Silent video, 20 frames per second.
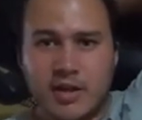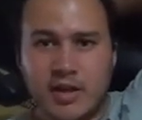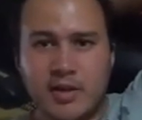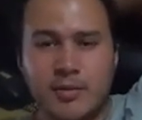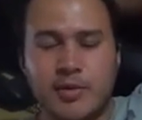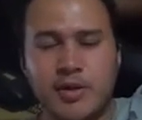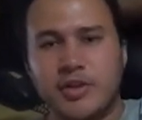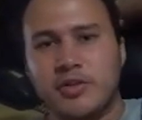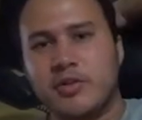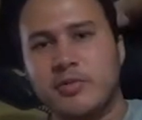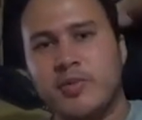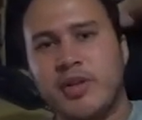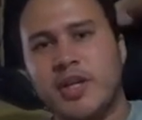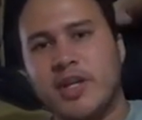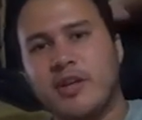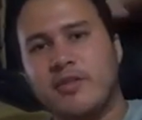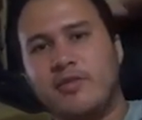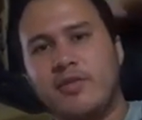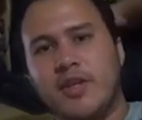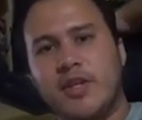I'm here to
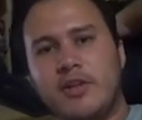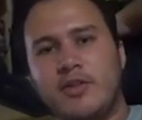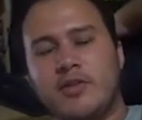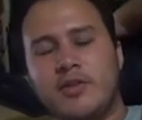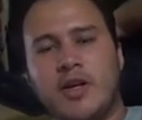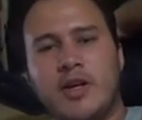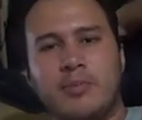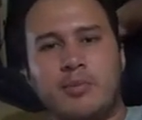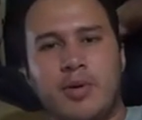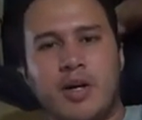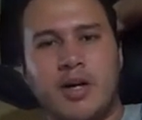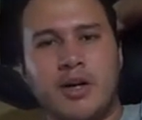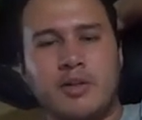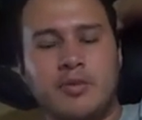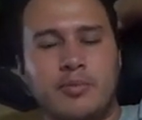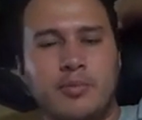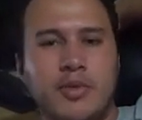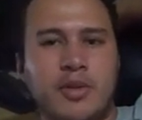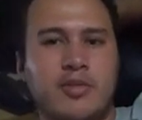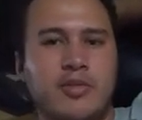make a video
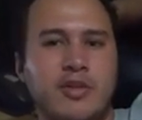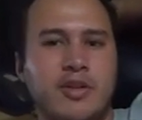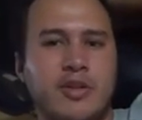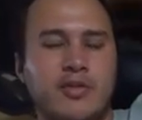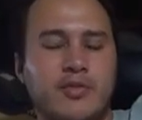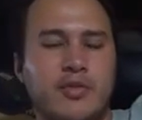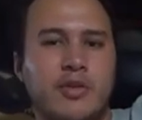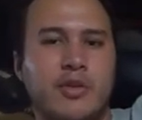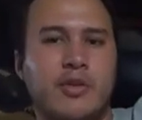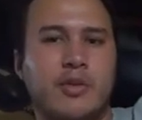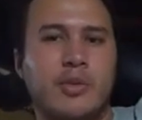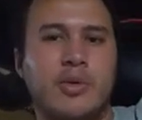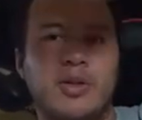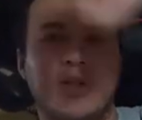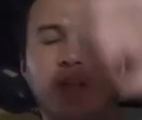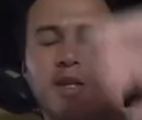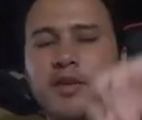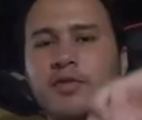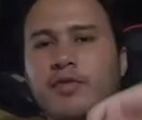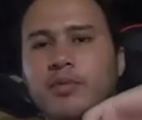about music for
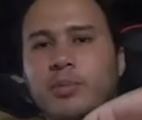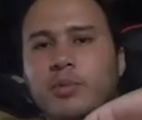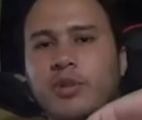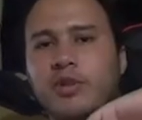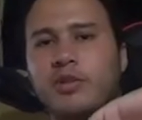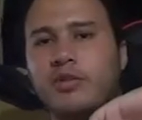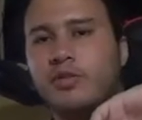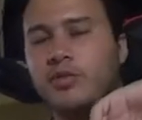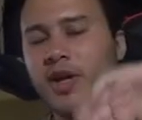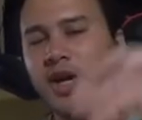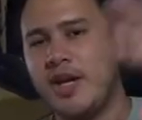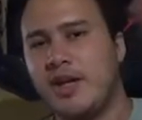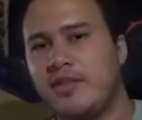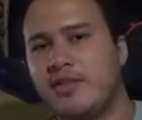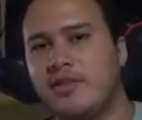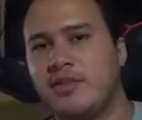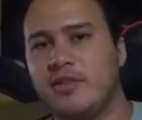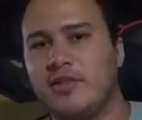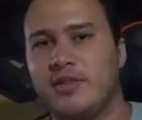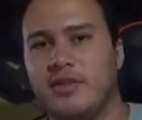relief from
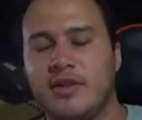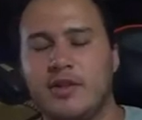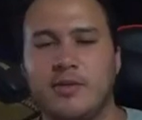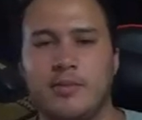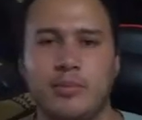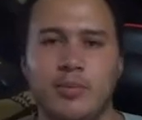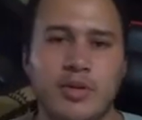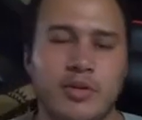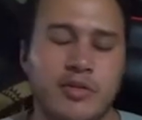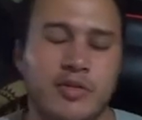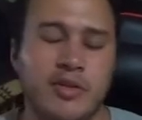stress. Music